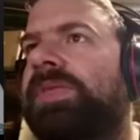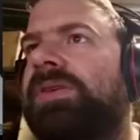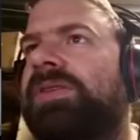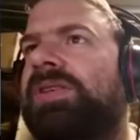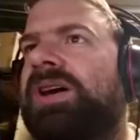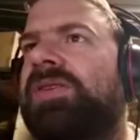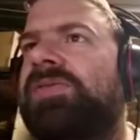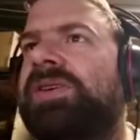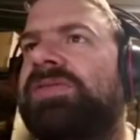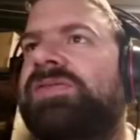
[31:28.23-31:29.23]
now
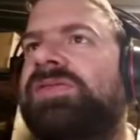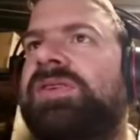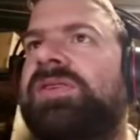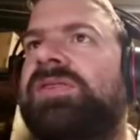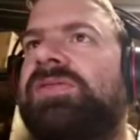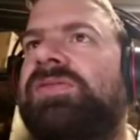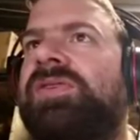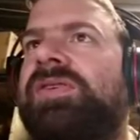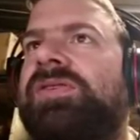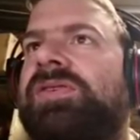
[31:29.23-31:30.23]
things are
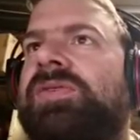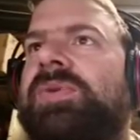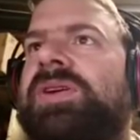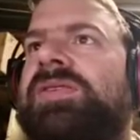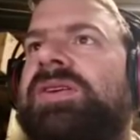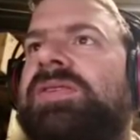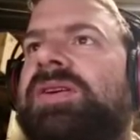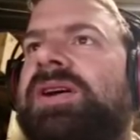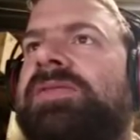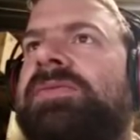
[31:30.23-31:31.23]
starting to look weird there,
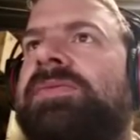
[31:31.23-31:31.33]
right?